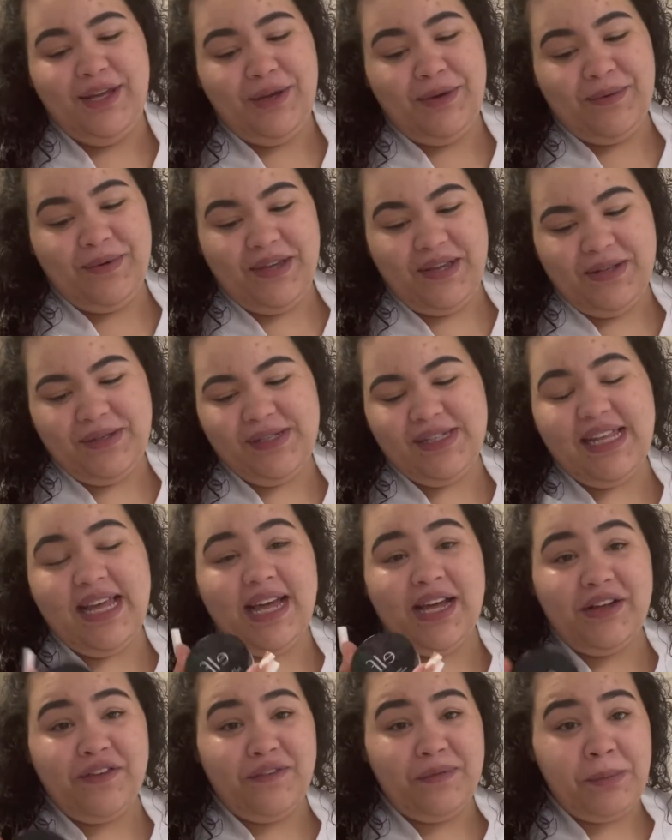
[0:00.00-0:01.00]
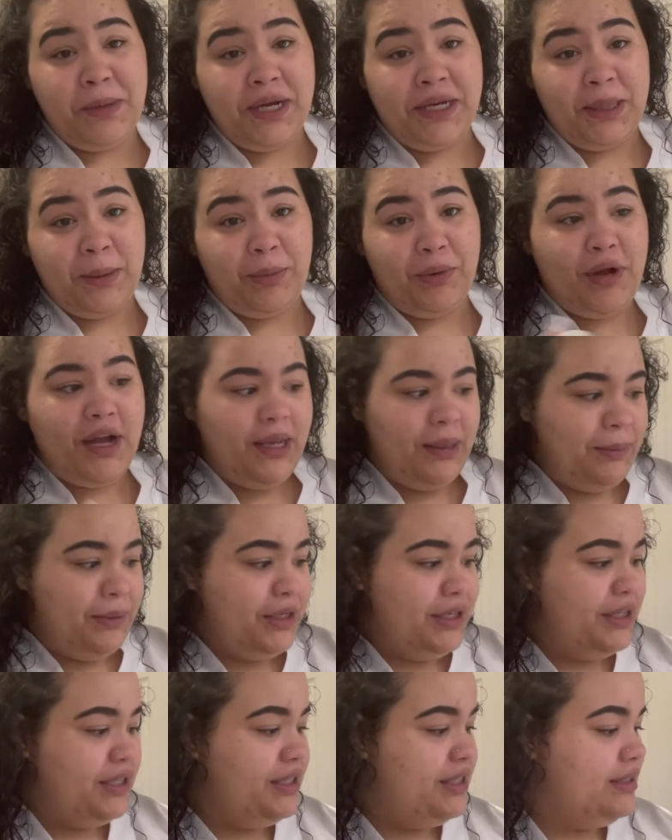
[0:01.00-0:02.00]
We use the e.l.f. Putty
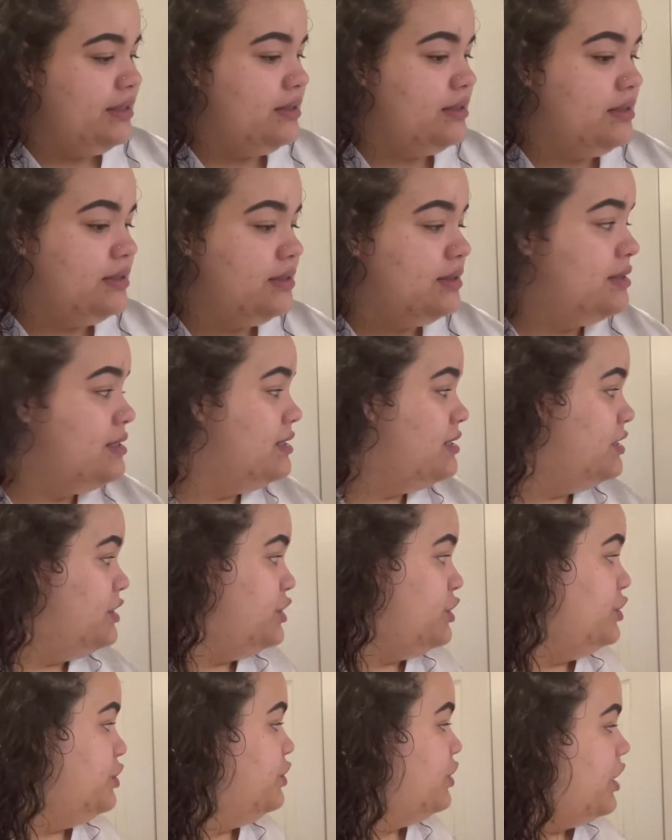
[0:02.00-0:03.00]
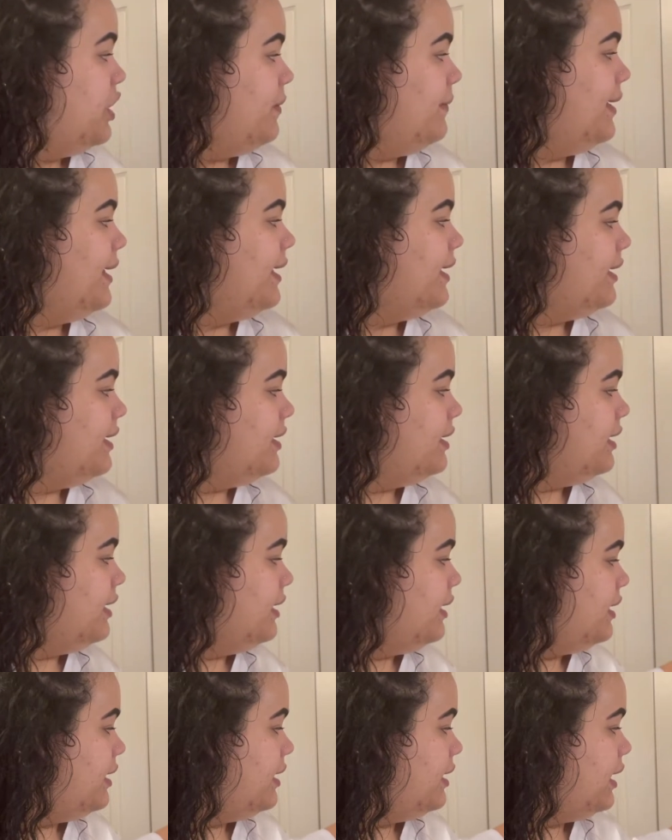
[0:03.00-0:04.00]
Primer to go ahead
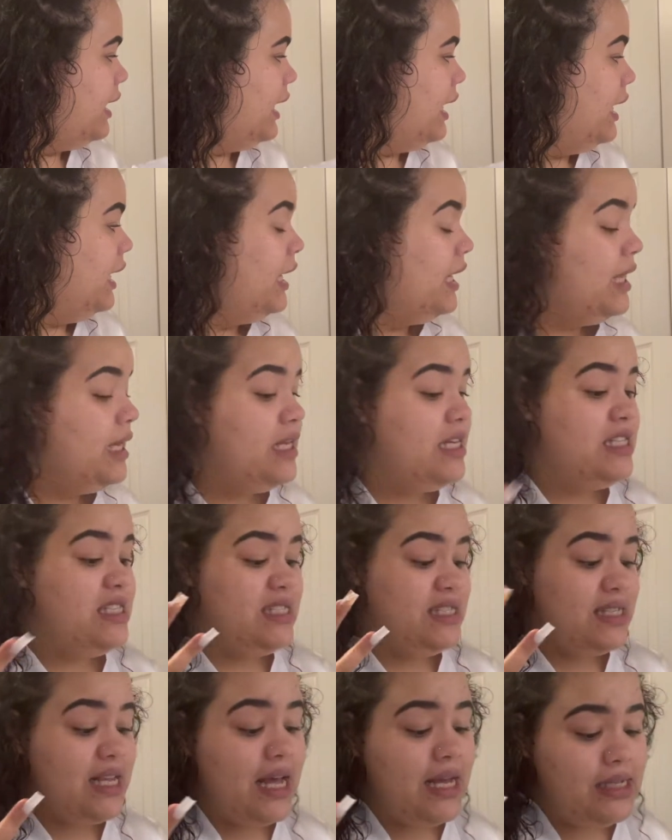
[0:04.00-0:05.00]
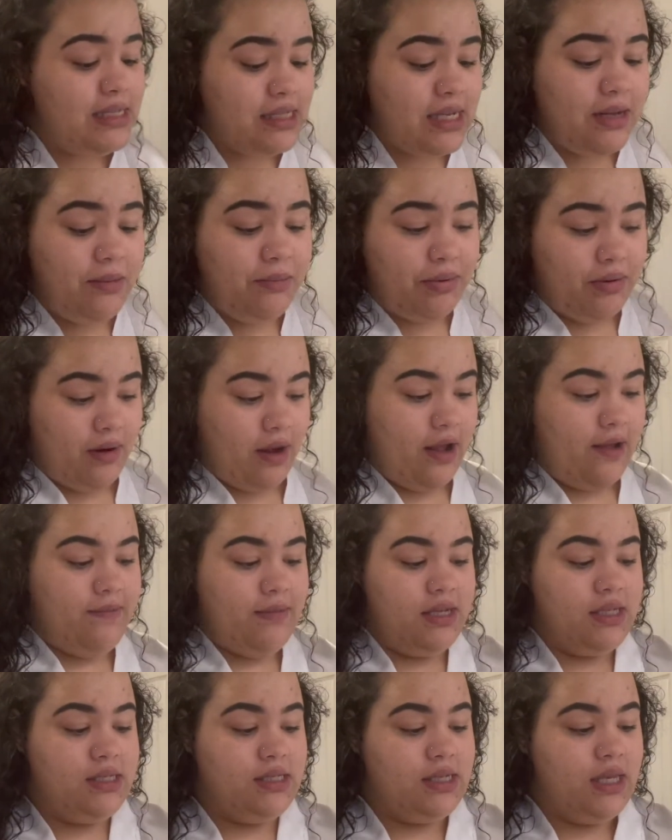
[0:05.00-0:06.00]
and set and prime the
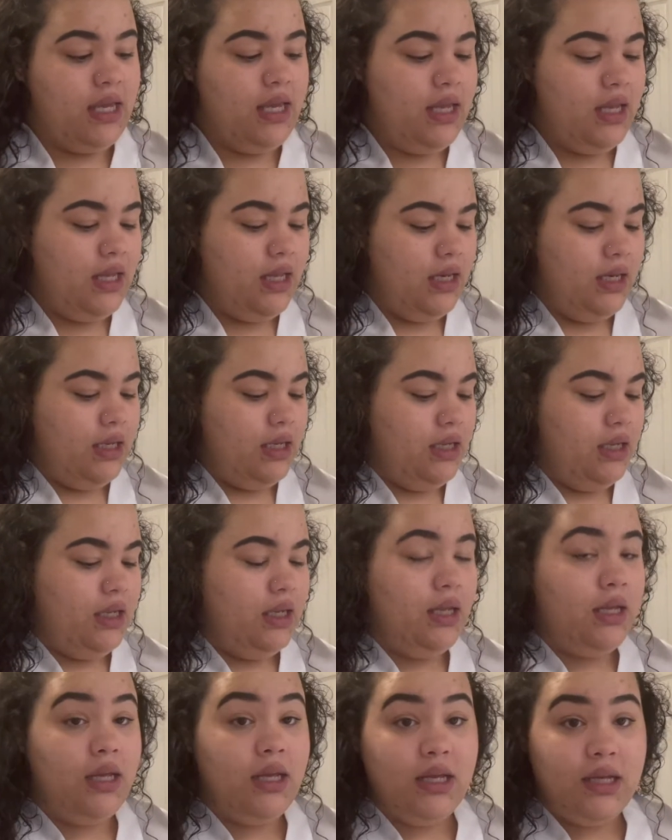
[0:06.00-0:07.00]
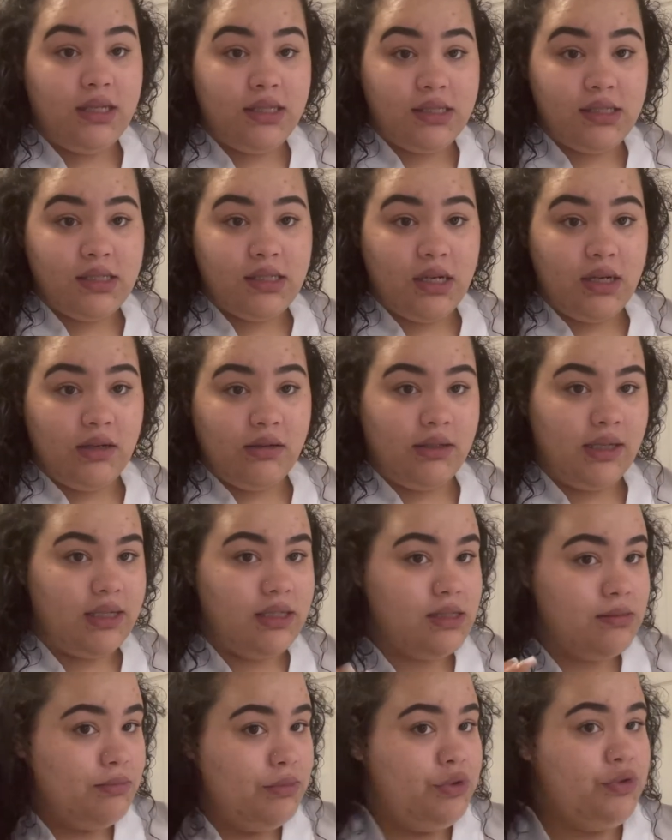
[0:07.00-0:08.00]
skin. So let's
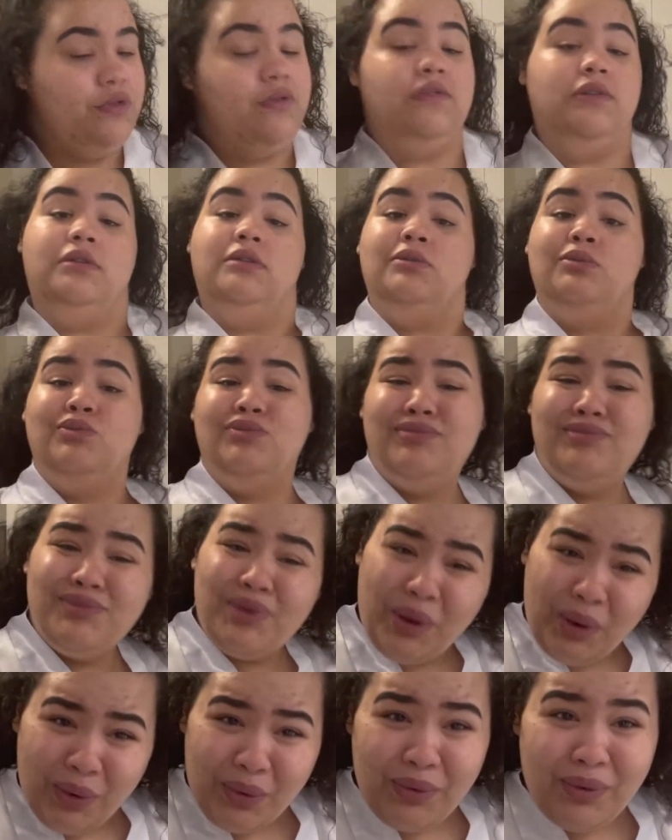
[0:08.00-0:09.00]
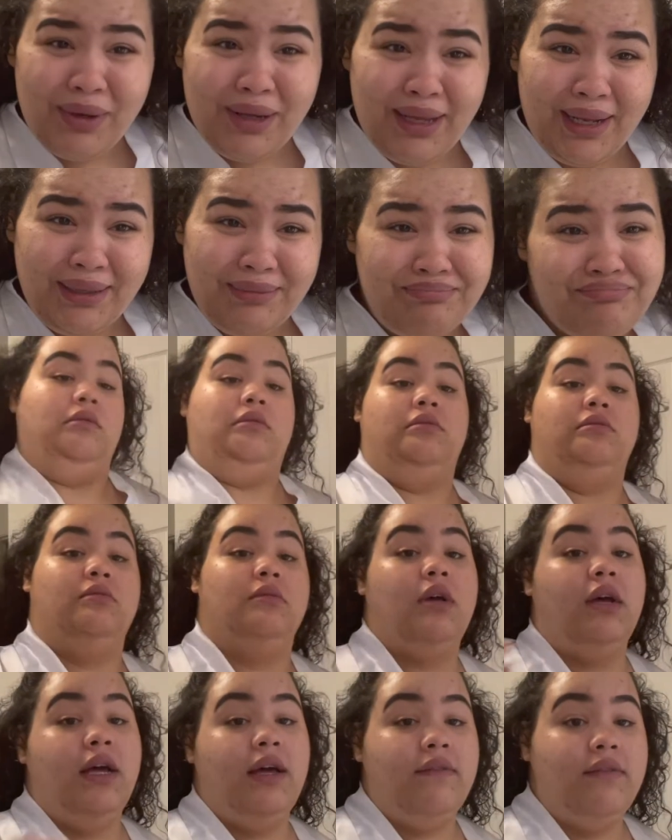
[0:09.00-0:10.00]
move on. I
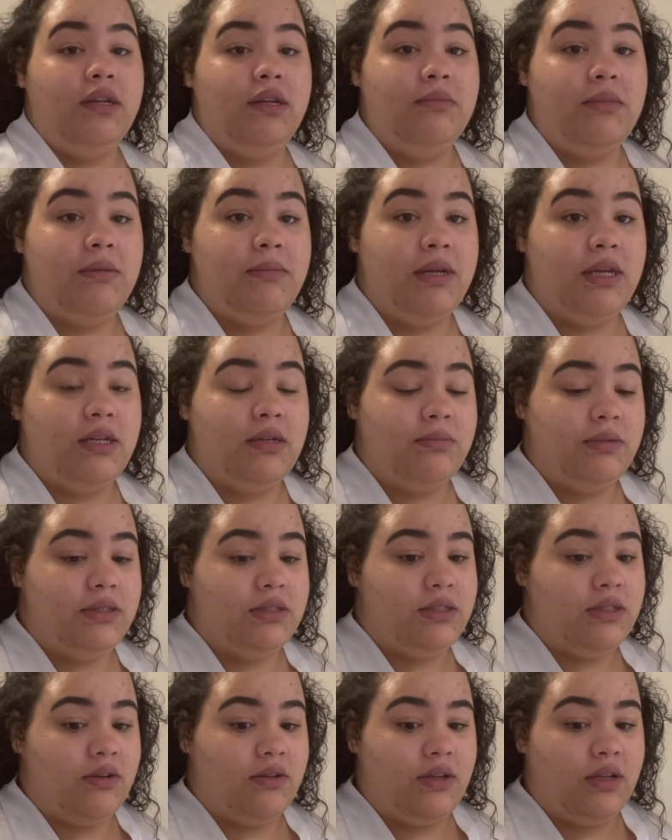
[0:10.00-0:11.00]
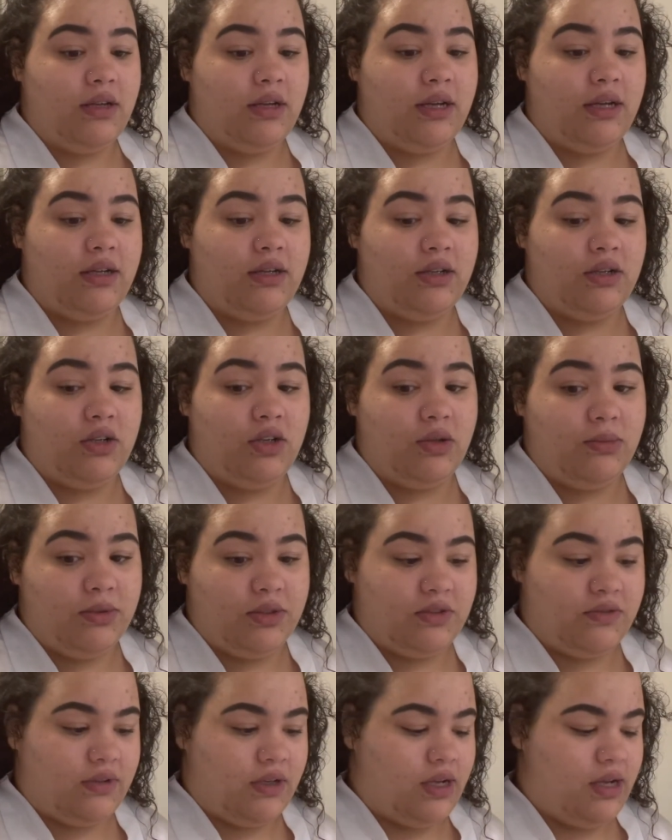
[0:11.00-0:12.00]
haven't done my makeup in so long, I almost
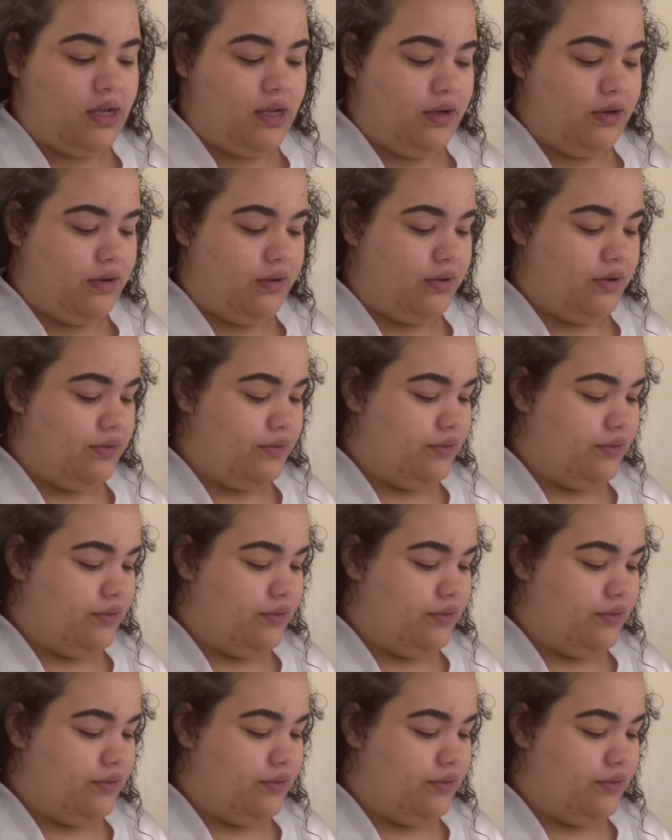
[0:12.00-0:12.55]
forgot how to do it.